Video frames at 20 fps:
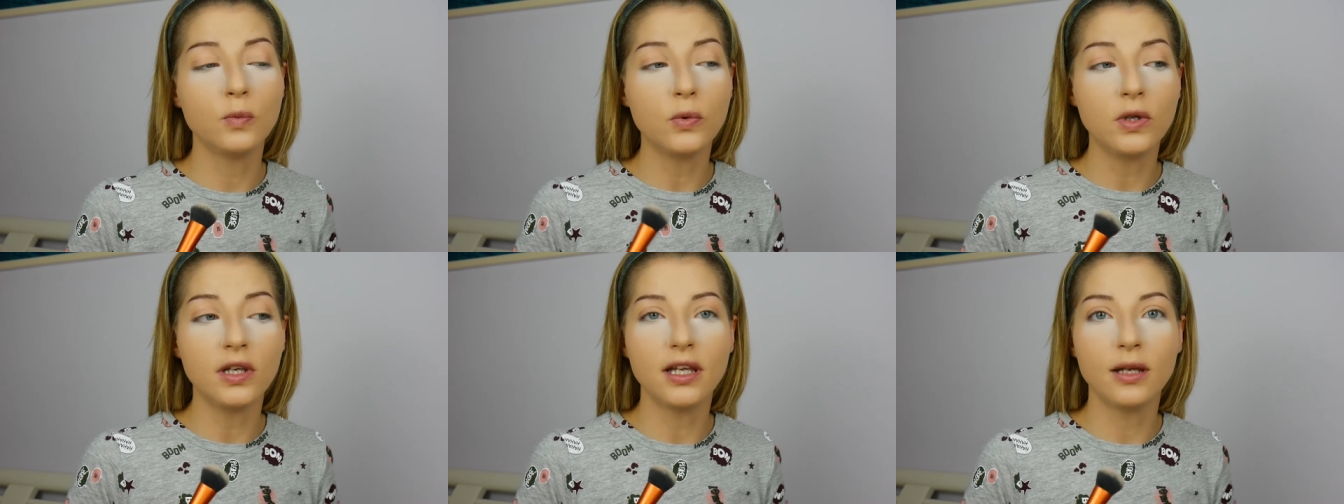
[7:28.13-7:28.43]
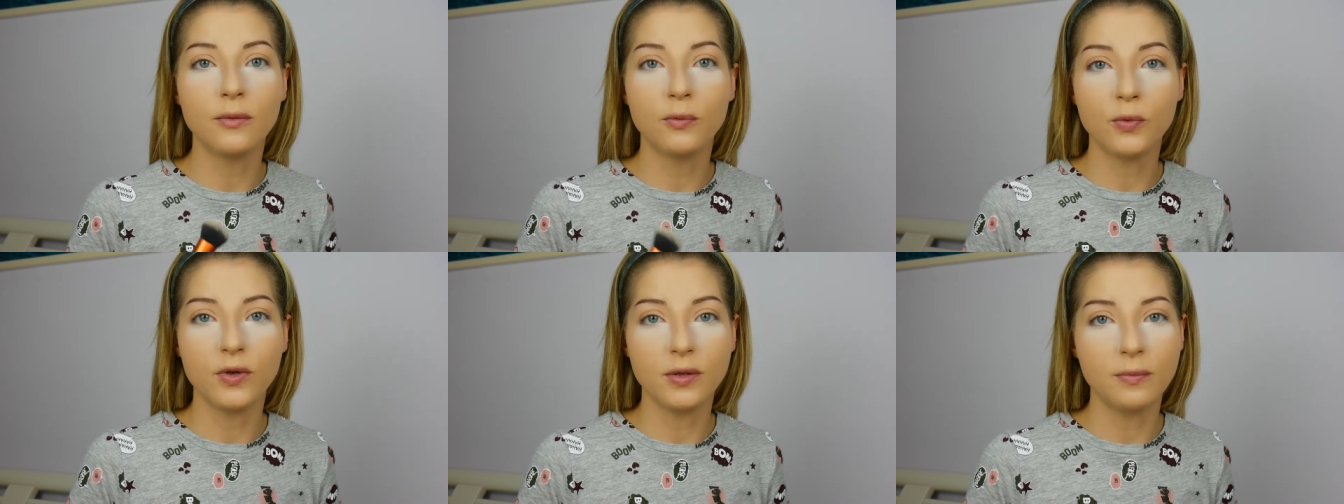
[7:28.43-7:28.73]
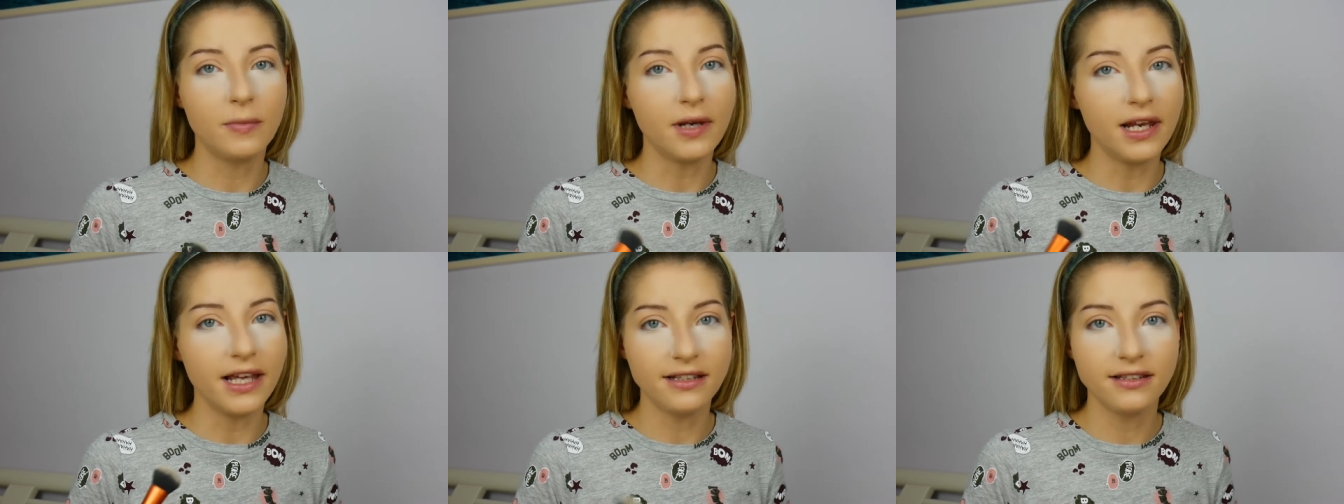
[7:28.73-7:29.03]
will help
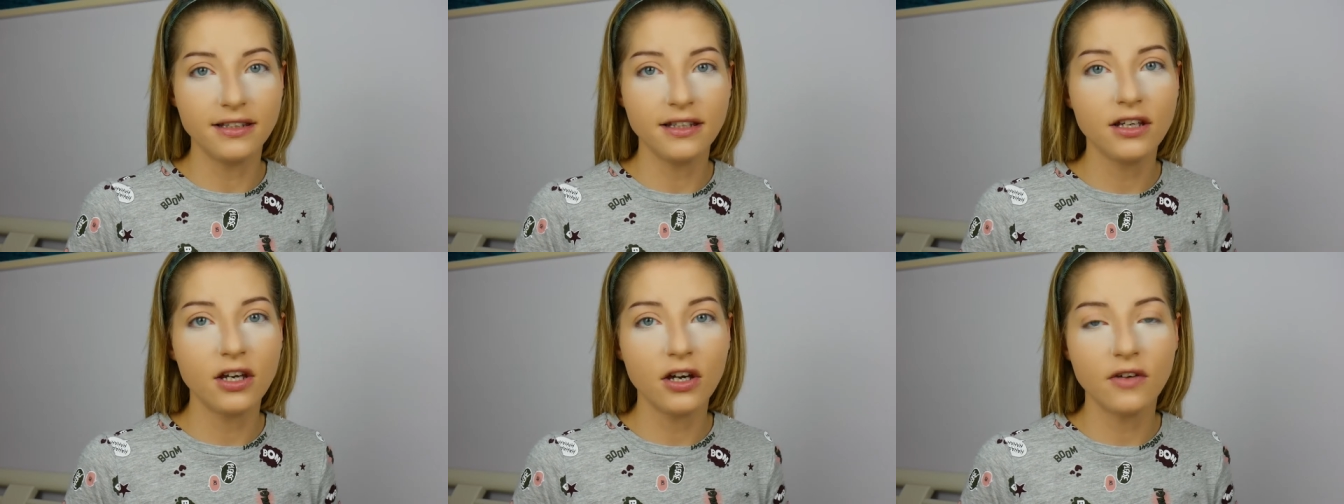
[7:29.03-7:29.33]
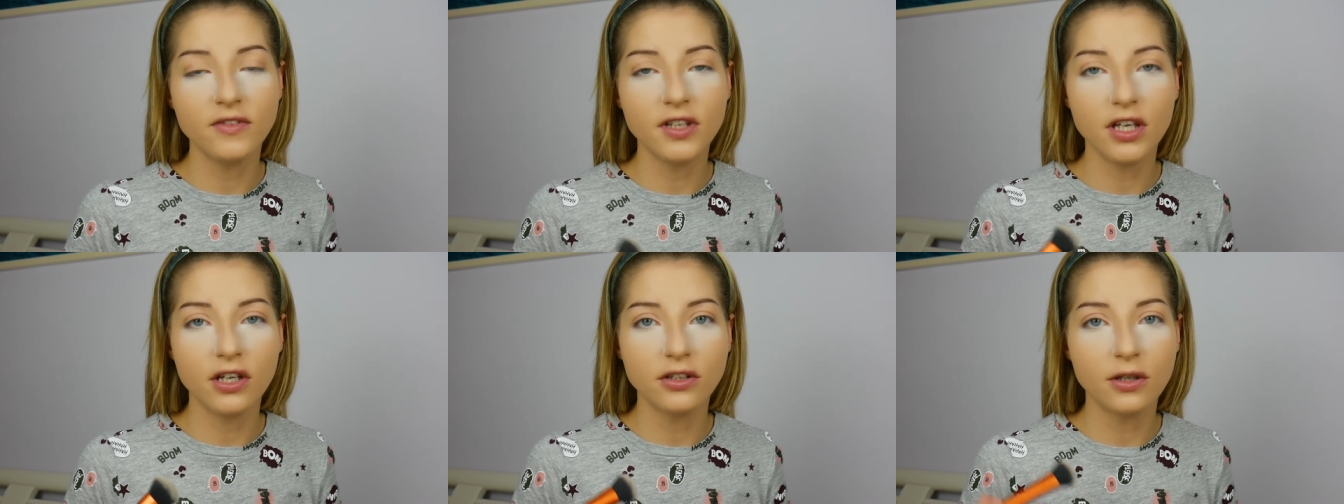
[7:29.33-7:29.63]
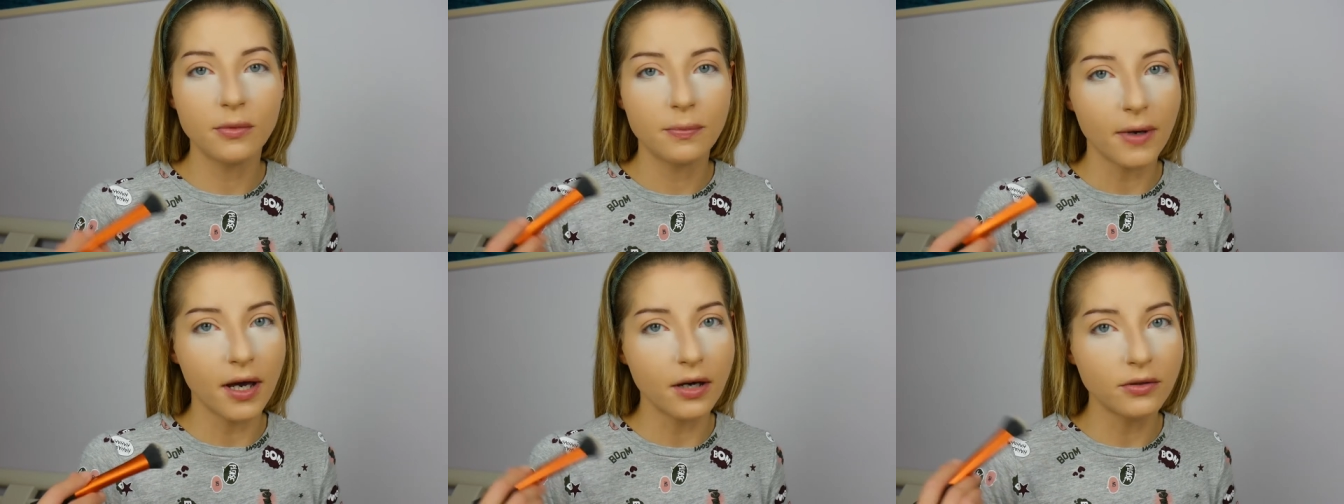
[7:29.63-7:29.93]
with blending of the
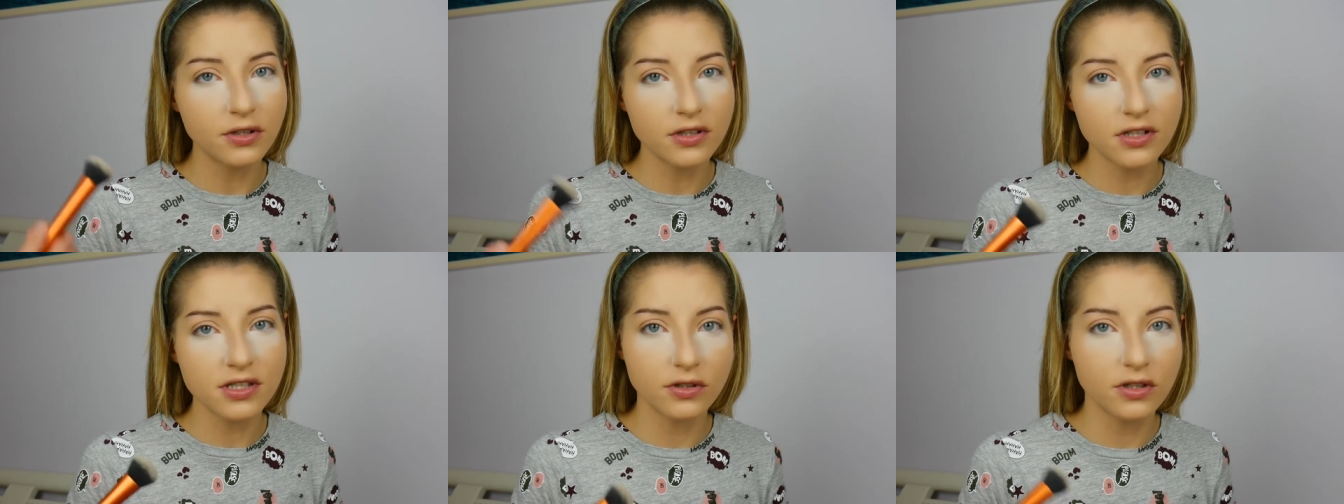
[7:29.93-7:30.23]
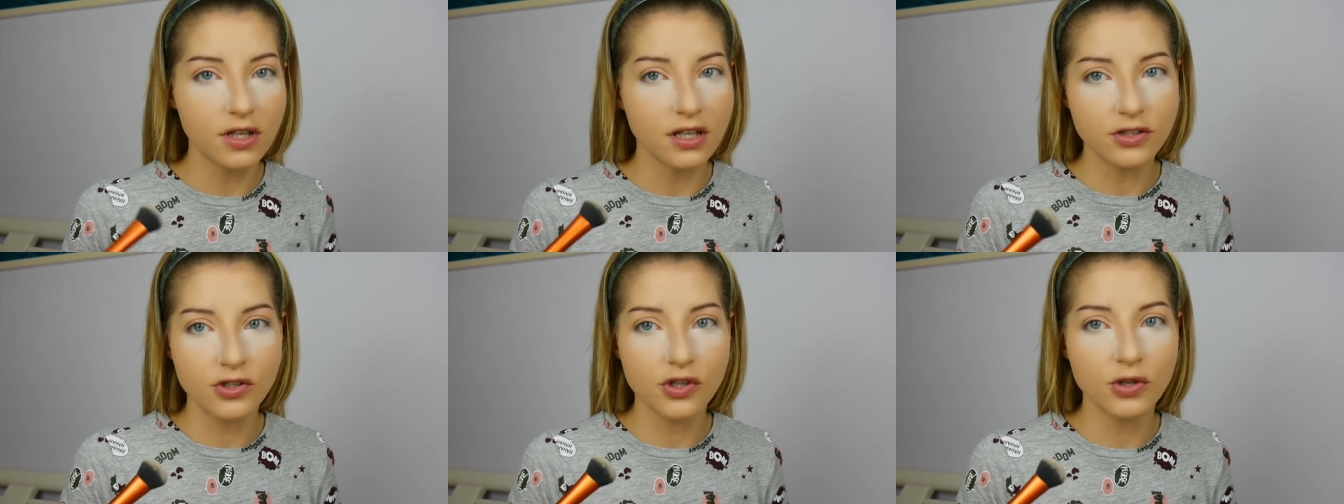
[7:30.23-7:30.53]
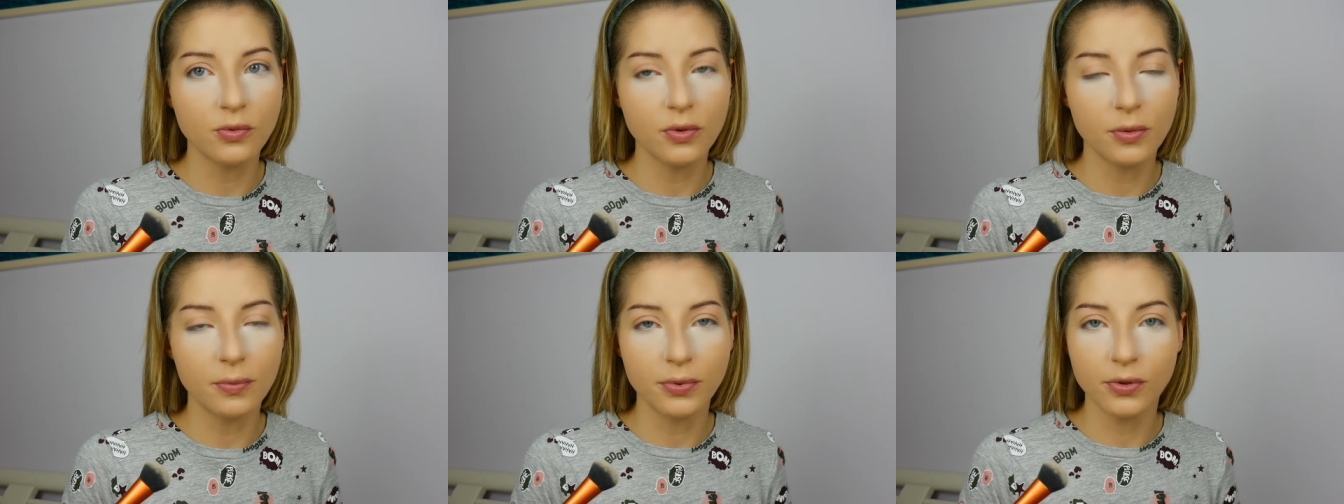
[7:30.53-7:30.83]
other powders that
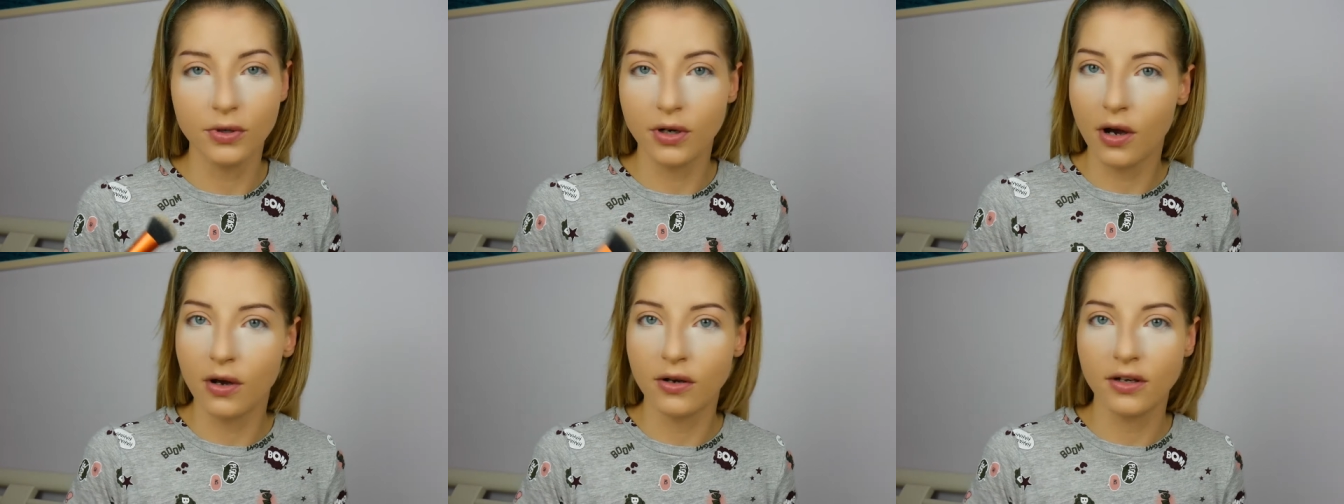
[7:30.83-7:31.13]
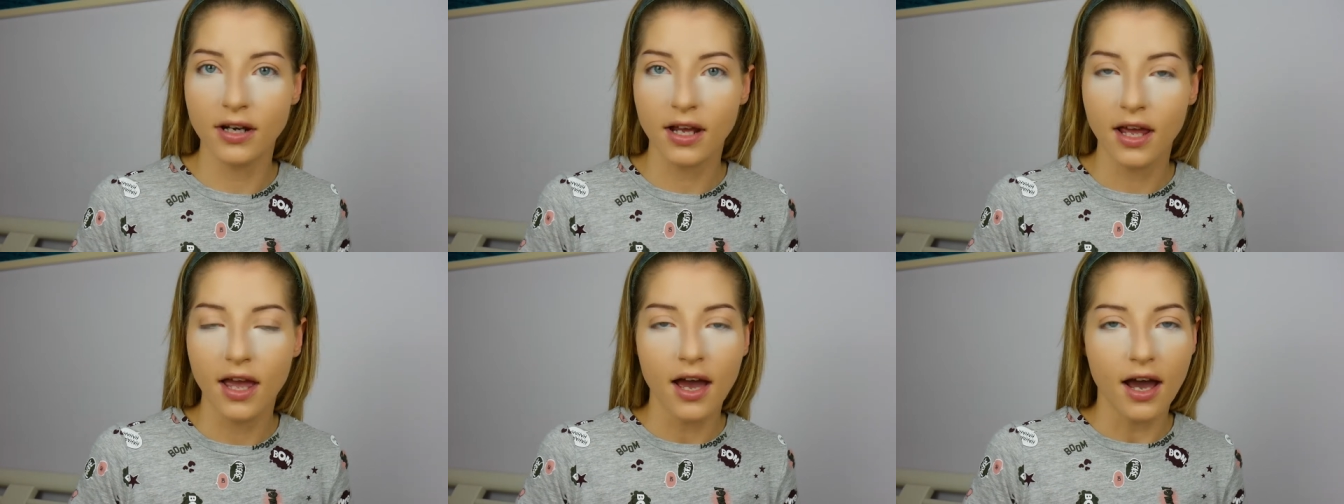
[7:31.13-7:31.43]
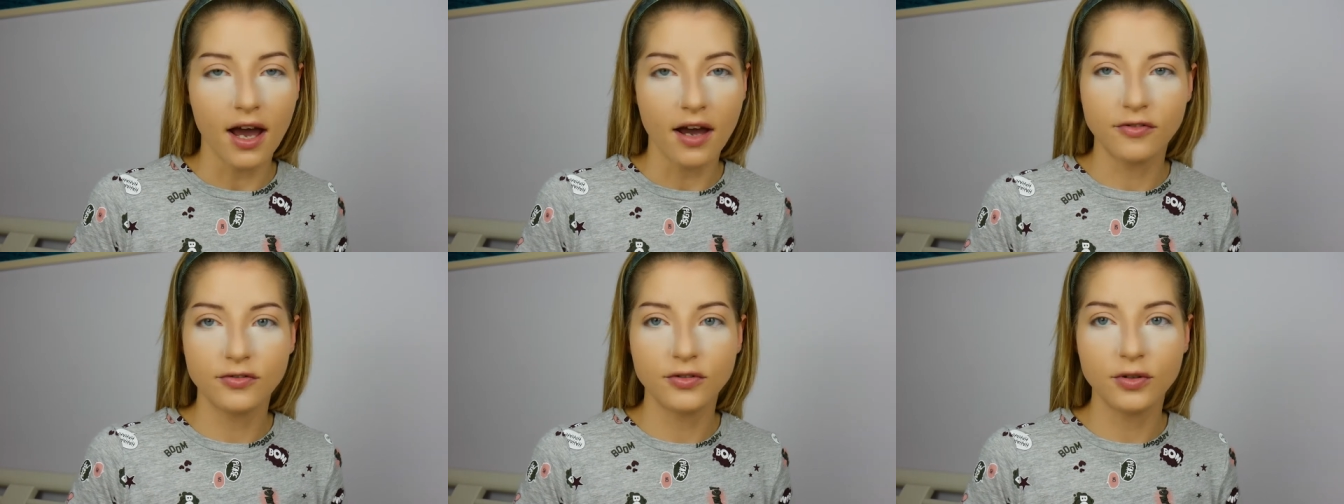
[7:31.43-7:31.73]
you will put on
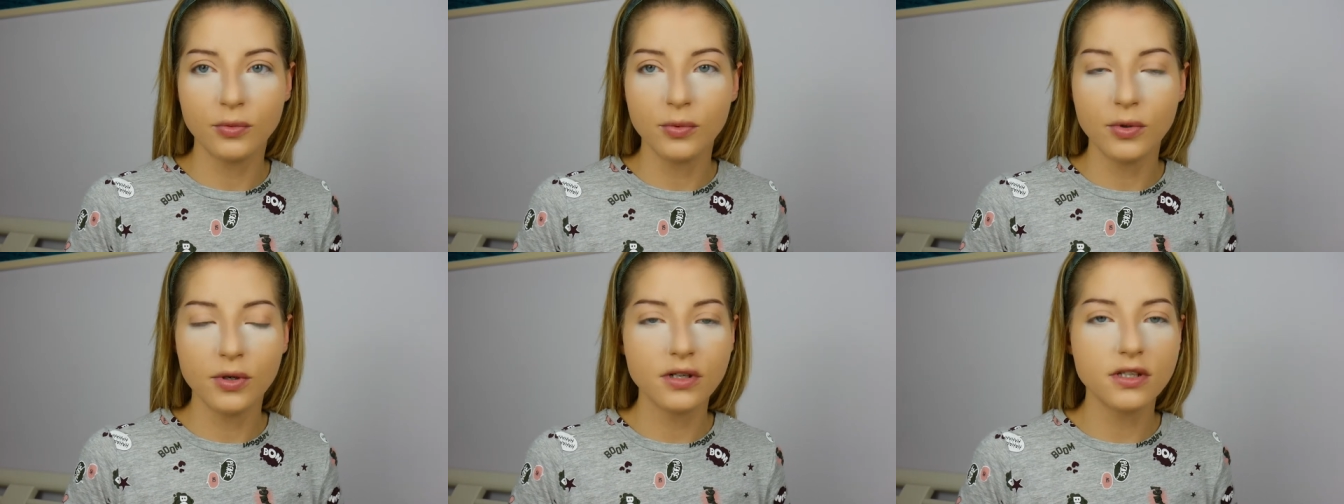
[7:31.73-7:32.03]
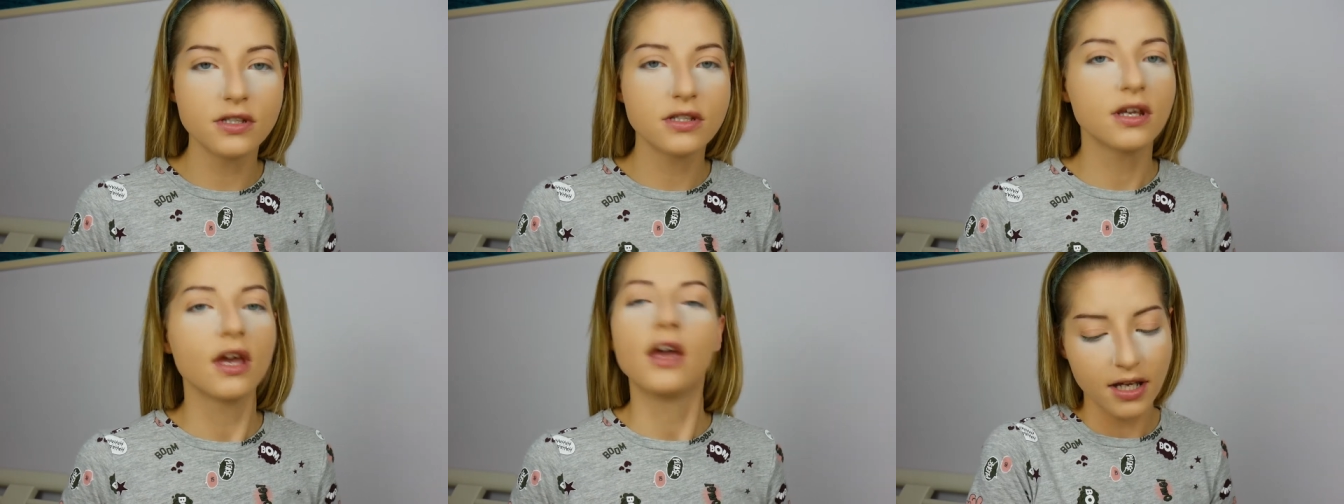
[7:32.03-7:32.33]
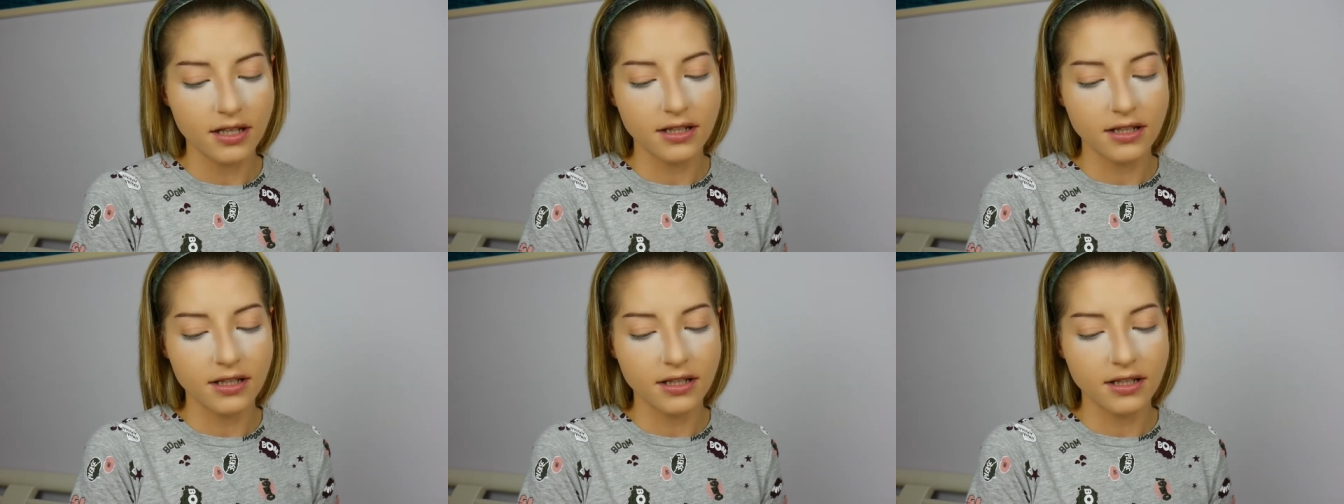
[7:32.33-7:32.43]
afterwards.